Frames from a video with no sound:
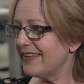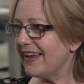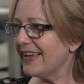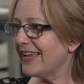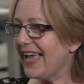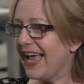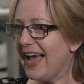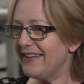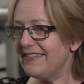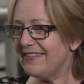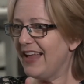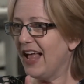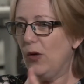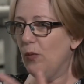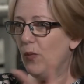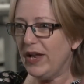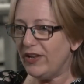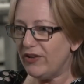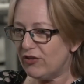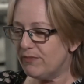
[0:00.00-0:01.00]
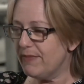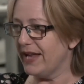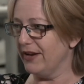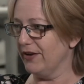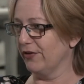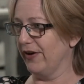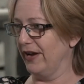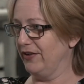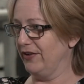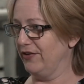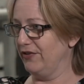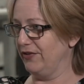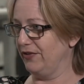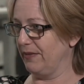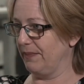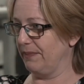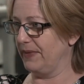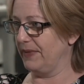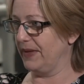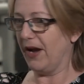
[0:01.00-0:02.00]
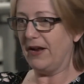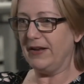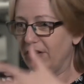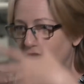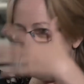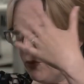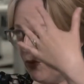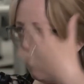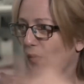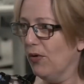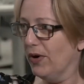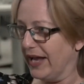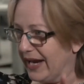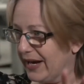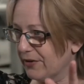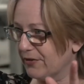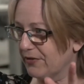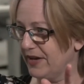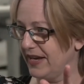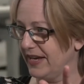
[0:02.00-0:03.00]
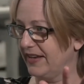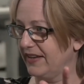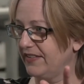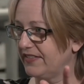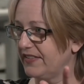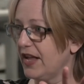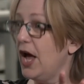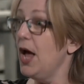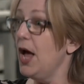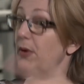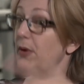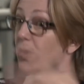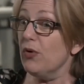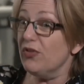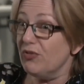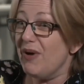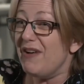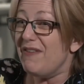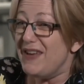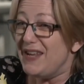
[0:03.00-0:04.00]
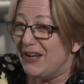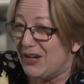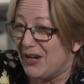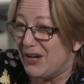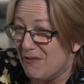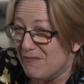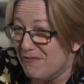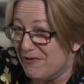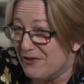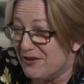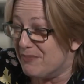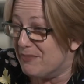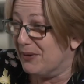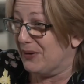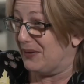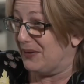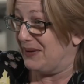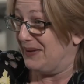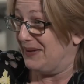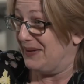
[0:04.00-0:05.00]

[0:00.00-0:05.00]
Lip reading: that I can't tell which men are going to do something. I need you all out, thanks. But also I feel uncomfortable.